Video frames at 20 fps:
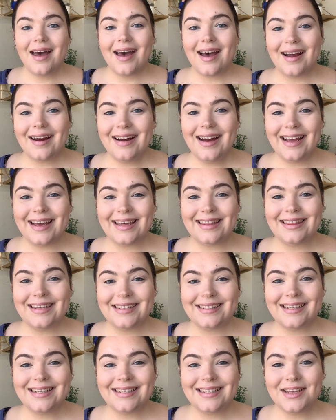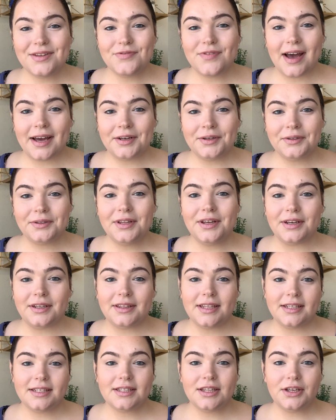All right, and this is the final look.
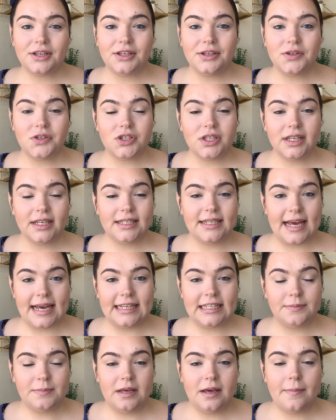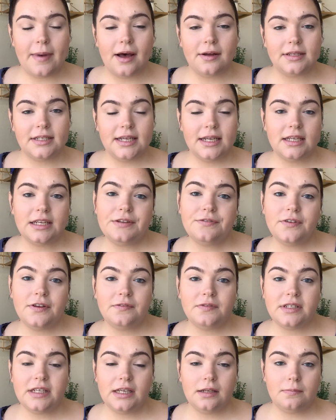This look usually takes me about 10 to
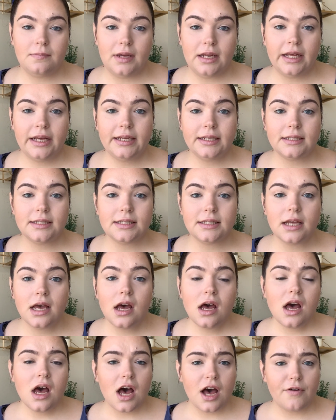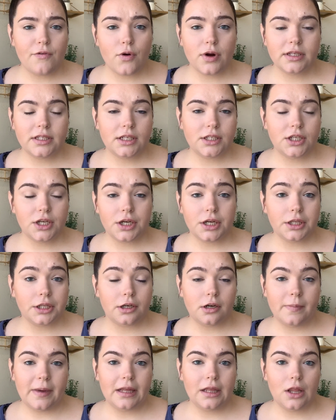15 minutes. Of course, it took a
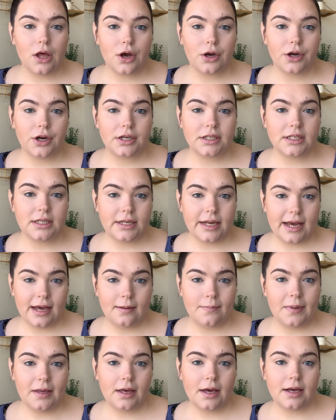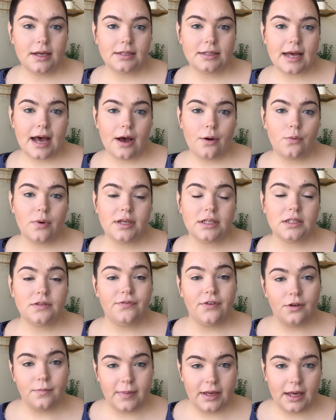little bit longer today because I was
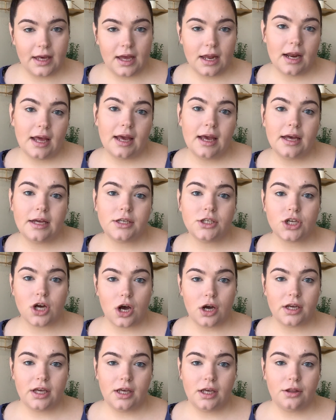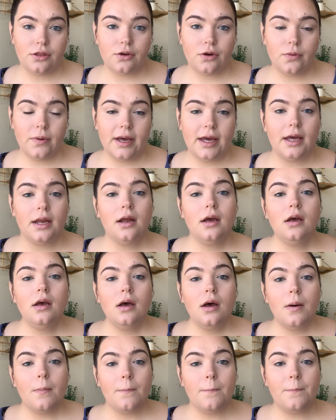filming it and talking through it.
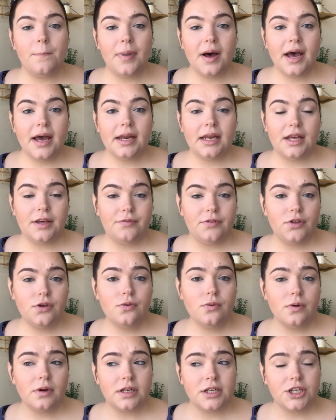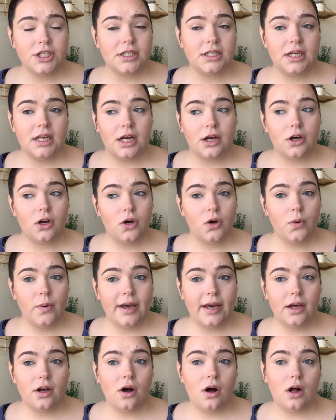But if you just need a
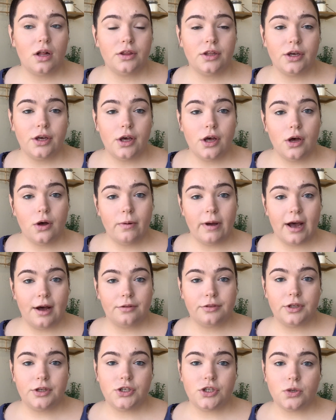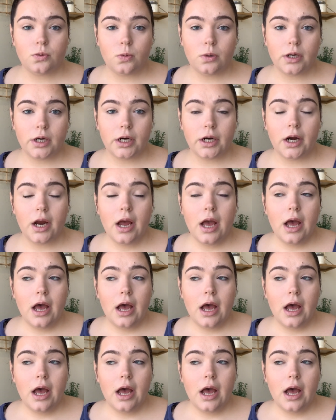quick on the go, out the door,